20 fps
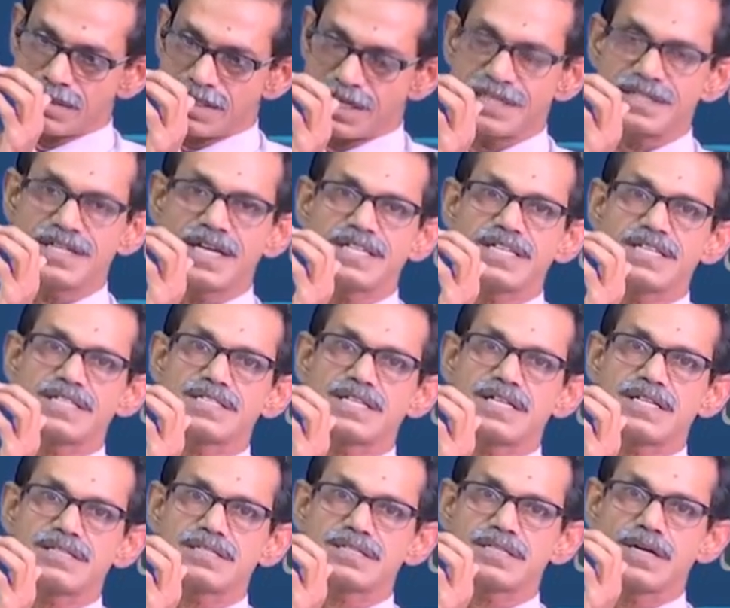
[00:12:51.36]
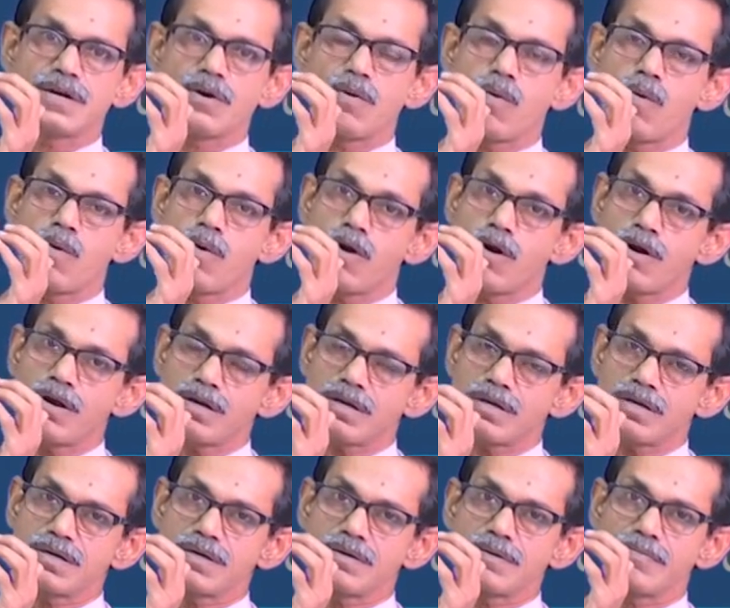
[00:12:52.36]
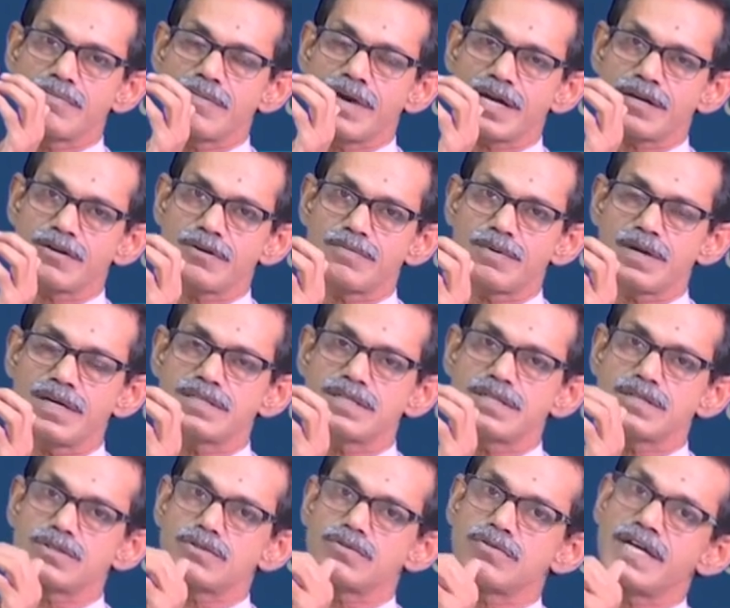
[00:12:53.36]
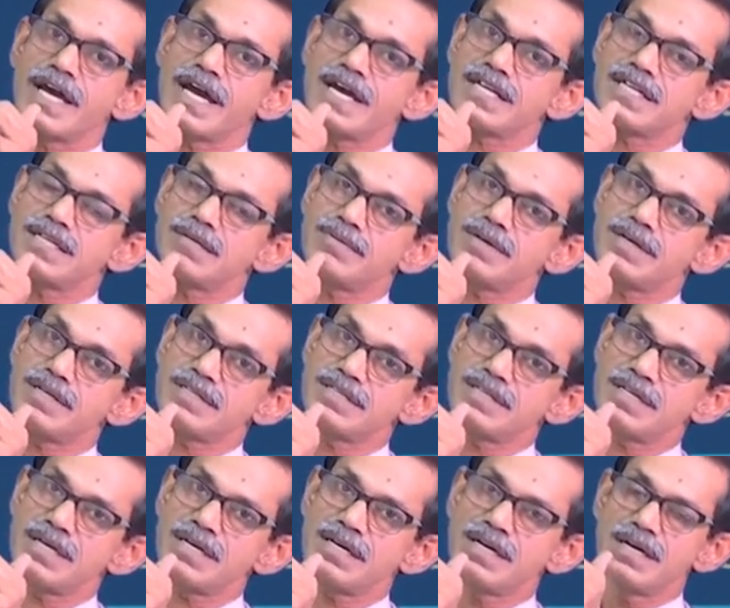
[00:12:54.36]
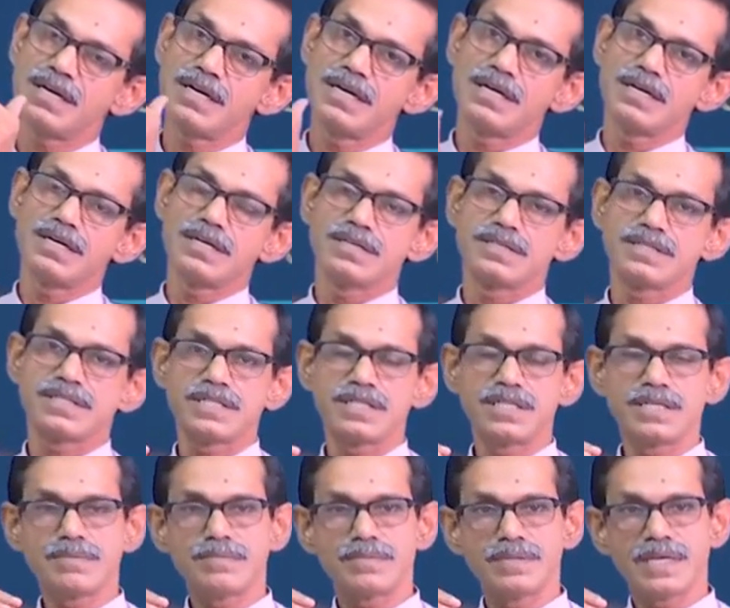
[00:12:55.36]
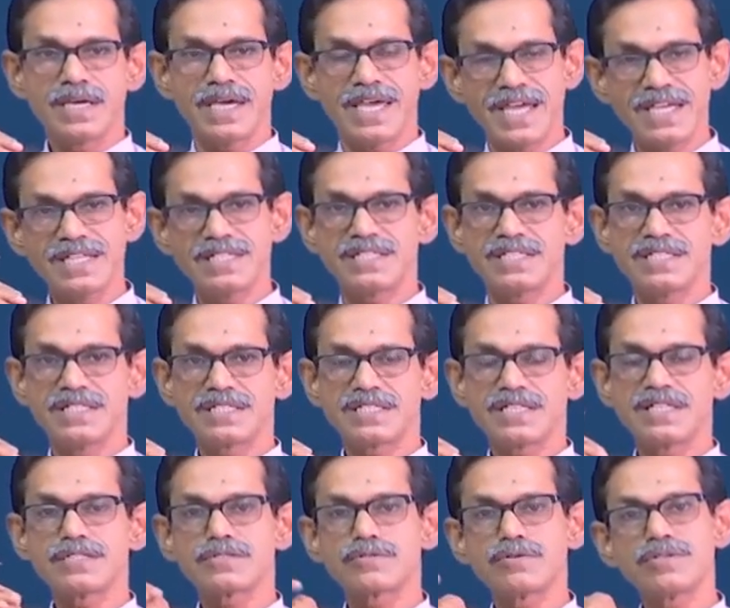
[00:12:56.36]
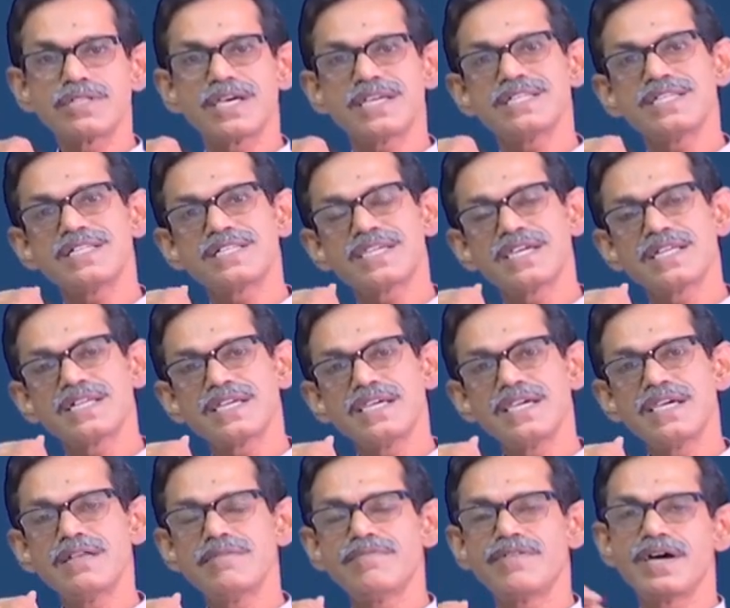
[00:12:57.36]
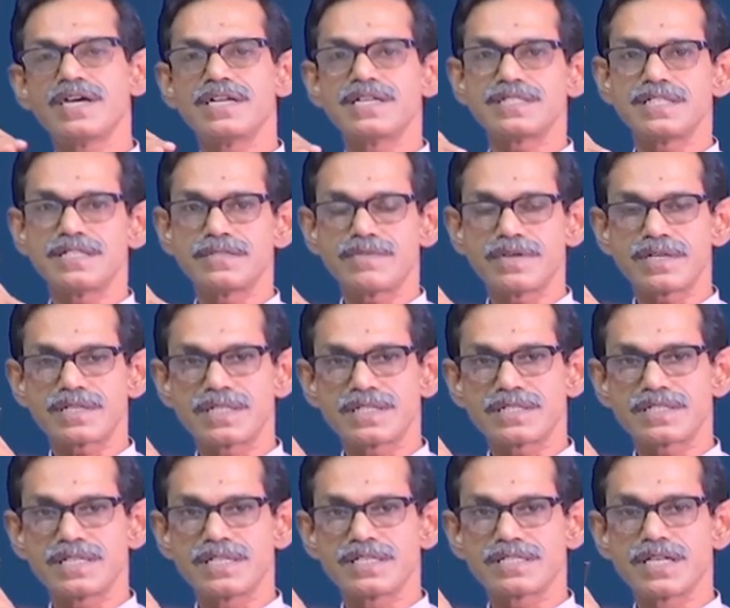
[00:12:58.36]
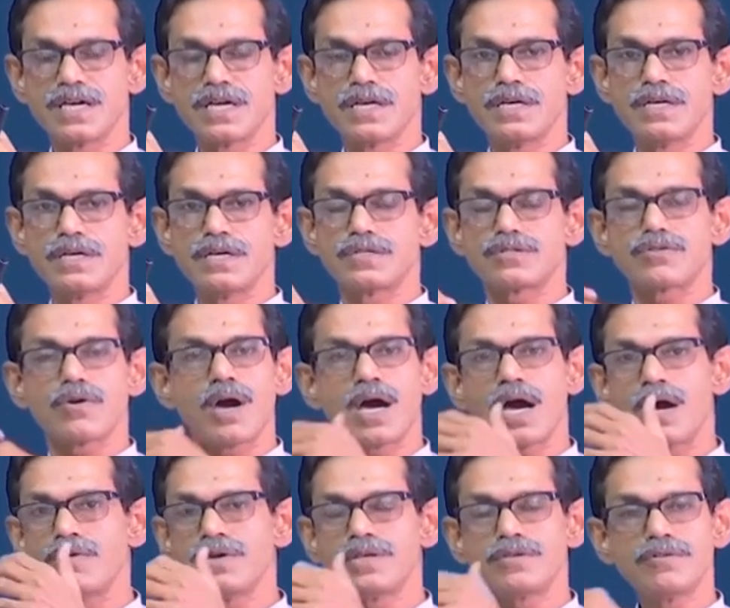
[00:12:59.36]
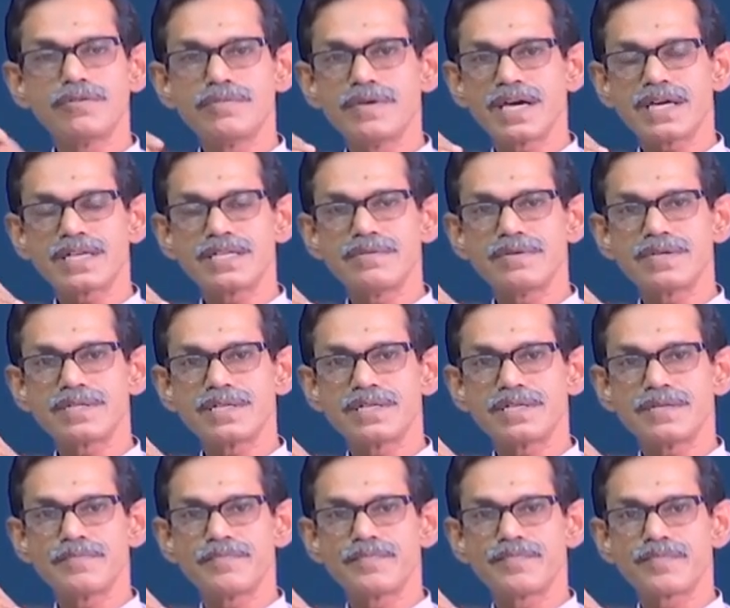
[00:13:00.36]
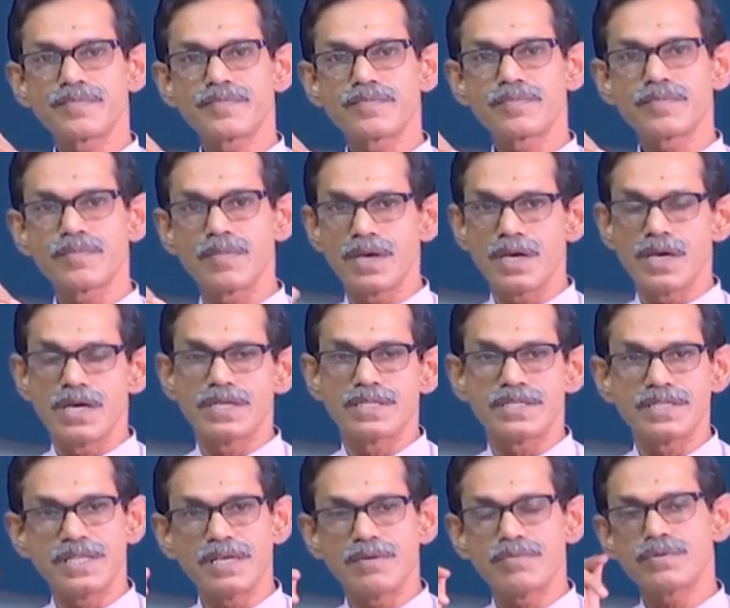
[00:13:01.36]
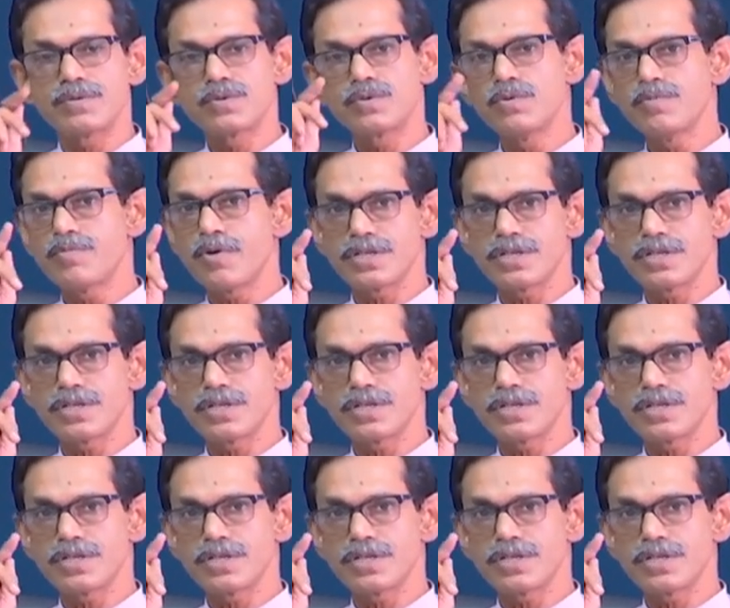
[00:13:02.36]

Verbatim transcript: dendritic cells or macrophage should activate the CD8 T cells so that it can kill virus infected cells. So, how it will be activated? Two